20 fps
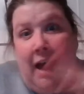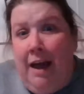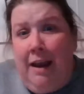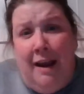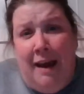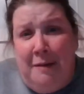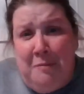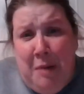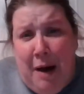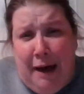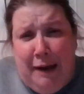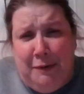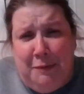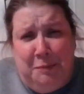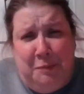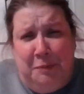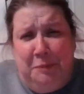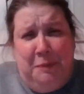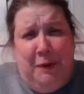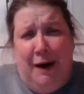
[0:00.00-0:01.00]
And I
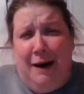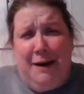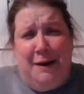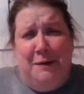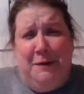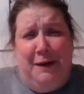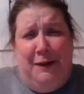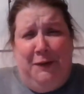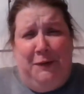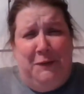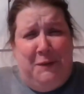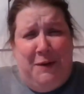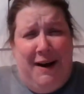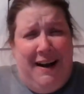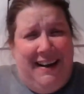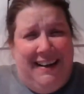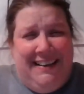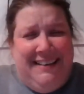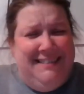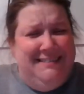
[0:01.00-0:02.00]
bought a bottle of
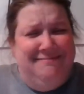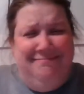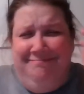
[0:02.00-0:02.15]
wine.